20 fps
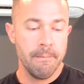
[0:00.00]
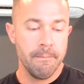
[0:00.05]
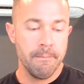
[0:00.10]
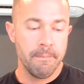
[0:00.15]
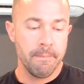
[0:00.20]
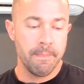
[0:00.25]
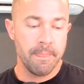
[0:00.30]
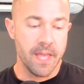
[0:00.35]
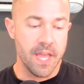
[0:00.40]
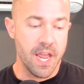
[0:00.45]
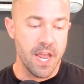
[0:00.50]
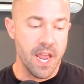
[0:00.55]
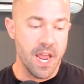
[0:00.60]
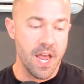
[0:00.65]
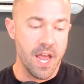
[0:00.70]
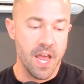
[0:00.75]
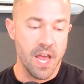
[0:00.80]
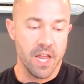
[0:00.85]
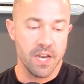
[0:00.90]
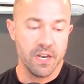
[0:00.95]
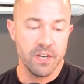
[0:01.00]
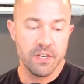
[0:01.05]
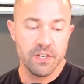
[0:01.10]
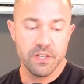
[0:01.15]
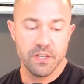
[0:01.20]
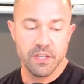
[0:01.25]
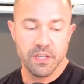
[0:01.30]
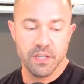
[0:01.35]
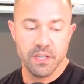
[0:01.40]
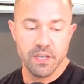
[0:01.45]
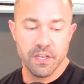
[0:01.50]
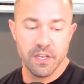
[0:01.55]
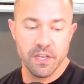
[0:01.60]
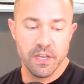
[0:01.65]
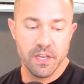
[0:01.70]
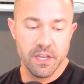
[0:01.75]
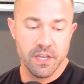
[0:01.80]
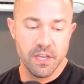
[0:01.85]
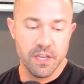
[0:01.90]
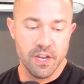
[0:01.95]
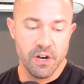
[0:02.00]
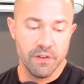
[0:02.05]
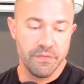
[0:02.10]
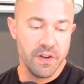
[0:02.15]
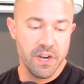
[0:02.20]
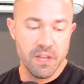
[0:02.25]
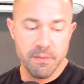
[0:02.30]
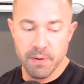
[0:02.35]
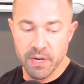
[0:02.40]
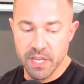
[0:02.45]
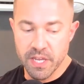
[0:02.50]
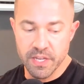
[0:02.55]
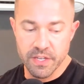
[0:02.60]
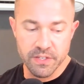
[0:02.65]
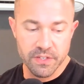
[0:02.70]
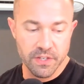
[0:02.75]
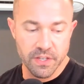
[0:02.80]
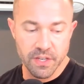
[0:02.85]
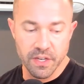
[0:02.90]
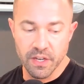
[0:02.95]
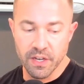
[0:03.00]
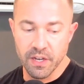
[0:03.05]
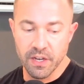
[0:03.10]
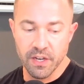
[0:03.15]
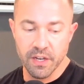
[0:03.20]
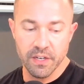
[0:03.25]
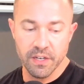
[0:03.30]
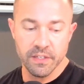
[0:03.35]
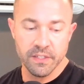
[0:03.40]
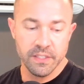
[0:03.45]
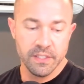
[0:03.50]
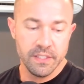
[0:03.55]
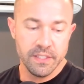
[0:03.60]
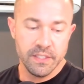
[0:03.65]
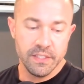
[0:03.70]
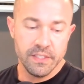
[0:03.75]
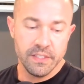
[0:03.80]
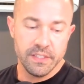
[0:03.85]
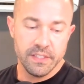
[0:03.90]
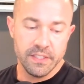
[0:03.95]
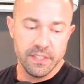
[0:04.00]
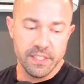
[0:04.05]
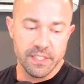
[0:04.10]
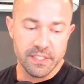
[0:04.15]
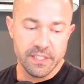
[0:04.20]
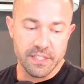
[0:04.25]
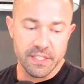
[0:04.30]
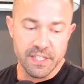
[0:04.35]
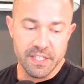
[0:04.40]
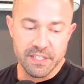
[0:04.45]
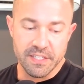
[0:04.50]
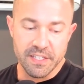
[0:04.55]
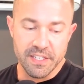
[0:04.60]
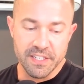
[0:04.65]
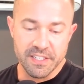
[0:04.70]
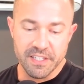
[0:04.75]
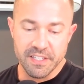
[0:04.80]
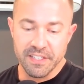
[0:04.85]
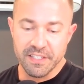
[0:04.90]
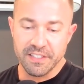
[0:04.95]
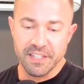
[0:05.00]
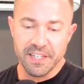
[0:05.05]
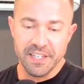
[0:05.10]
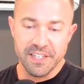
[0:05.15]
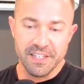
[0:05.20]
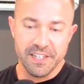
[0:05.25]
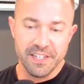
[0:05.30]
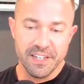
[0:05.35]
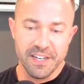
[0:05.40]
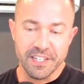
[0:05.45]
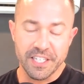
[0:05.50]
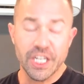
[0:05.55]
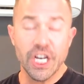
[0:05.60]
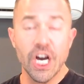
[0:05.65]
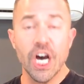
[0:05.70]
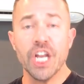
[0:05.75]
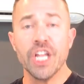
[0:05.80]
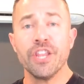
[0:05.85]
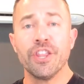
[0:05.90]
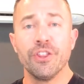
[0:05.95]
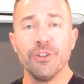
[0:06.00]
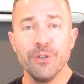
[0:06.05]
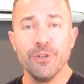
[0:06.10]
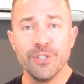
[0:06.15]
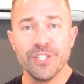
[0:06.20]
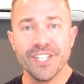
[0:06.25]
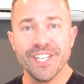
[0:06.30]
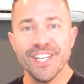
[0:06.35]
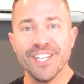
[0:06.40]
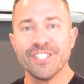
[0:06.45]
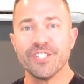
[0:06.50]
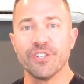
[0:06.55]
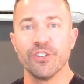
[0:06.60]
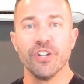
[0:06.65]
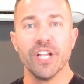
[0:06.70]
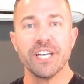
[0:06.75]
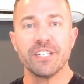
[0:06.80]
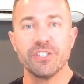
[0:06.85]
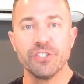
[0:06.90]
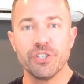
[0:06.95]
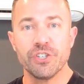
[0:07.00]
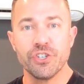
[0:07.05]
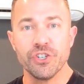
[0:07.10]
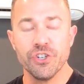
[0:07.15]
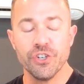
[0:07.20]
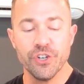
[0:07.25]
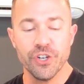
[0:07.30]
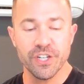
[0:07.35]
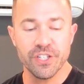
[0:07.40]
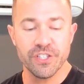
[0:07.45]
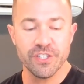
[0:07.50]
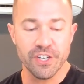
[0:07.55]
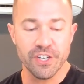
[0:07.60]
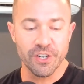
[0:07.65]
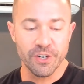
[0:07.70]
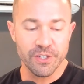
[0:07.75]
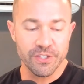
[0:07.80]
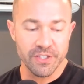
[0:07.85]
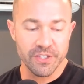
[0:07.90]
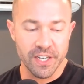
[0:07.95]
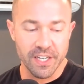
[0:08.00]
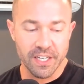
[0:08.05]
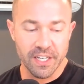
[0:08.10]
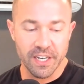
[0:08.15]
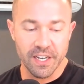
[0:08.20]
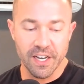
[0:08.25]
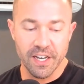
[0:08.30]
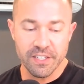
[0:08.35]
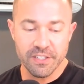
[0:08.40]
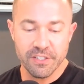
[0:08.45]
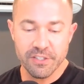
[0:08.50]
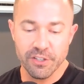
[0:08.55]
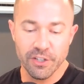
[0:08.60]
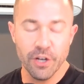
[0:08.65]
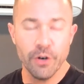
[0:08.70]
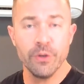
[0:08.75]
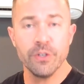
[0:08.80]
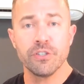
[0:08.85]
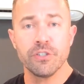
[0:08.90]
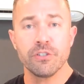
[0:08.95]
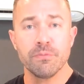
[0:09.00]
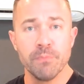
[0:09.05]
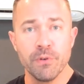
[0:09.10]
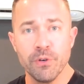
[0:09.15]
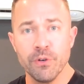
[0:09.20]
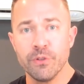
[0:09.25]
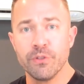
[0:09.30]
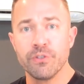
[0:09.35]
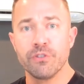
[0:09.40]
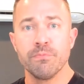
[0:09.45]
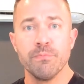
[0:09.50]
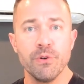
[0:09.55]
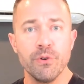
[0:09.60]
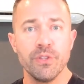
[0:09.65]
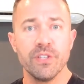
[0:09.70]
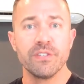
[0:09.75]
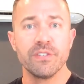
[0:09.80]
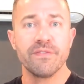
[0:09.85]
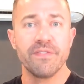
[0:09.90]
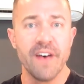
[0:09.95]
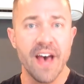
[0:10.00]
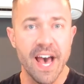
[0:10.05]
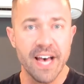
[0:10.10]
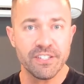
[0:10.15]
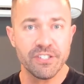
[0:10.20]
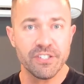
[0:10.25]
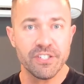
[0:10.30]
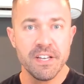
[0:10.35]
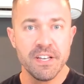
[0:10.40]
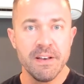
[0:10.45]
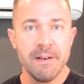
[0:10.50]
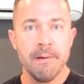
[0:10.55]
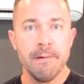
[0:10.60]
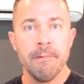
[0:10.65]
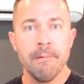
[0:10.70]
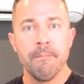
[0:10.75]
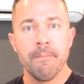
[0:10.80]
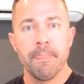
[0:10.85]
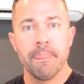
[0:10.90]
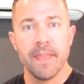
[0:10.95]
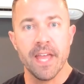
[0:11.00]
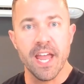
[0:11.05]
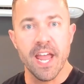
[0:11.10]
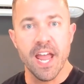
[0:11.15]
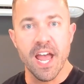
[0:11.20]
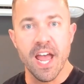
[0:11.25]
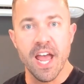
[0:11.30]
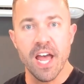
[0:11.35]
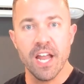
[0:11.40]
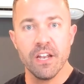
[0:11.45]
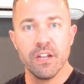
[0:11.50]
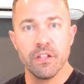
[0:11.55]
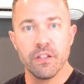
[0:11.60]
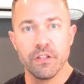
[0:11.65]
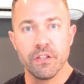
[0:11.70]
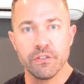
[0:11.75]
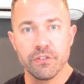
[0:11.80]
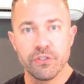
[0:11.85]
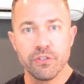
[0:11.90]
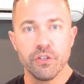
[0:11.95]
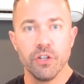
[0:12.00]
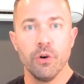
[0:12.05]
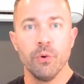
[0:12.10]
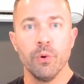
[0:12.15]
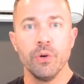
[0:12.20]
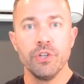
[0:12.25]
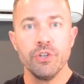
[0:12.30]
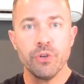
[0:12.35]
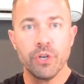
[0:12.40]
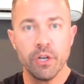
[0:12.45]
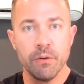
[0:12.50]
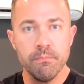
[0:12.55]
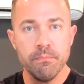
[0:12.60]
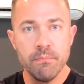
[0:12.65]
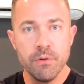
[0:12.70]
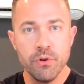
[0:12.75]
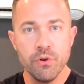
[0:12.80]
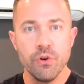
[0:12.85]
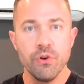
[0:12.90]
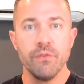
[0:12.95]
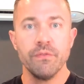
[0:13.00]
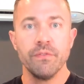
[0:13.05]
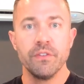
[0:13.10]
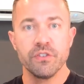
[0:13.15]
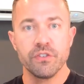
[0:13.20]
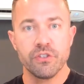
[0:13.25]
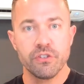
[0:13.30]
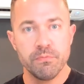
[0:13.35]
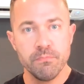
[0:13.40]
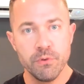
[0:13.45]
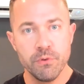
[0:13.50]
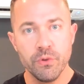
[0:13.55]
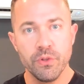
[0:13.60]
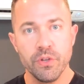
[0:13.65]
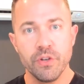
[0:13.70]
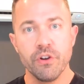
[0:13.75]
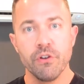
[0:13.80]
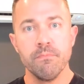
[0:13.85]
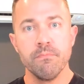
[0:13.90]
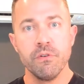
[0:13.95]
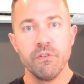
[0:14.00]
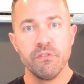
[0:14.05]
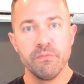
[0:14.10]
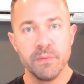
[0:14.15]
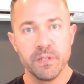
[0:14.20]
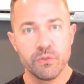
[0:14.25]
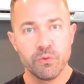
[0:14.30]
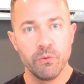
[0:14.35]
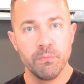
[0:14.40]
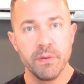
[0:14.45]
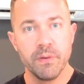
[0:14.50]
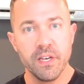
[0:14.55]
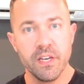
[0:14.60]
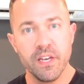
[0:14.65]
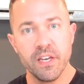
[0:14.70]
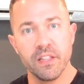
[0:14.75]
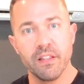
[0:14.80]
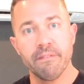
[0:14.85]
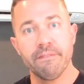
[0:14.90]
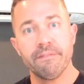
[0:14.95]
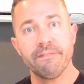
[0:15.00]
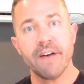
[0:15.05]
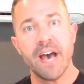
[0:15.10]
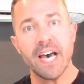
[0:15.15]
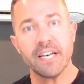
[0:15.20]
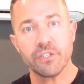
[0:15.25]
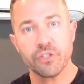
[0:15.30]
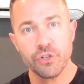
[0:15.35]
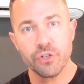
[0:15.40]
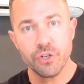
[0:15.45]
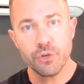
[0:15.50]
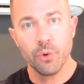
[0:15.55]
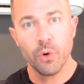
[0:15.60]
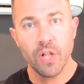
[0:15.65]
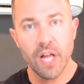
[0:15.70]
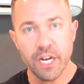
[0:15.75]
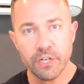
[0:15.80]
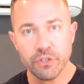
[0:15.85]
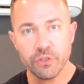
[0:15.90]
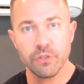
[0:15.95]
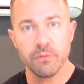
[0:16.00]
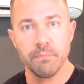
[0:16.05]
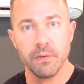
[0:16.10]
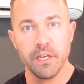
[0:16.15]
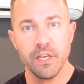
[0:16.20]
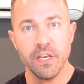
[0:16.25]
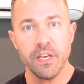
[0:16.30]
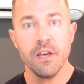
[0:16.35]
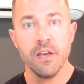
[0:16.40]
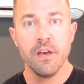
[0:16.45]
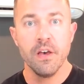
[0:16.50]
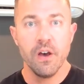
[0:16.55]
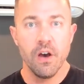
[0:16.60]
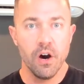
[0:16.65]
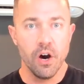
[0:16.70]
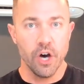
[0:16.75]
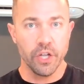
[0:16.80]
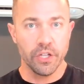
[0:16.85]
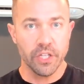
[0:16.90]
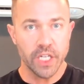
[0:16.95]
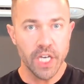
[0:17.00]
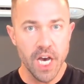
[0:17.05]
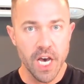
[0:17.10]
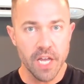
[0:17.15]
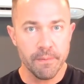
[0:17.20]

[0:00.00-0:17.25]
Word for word: And, you know, if anybody is uh, it's is is a a gun enthusiast or likes to shoot. It's you know like uh, slow is smooth, smooth is fast, and the slower you can move, the smoother your movements will be, and the faster you will actually be on the gun.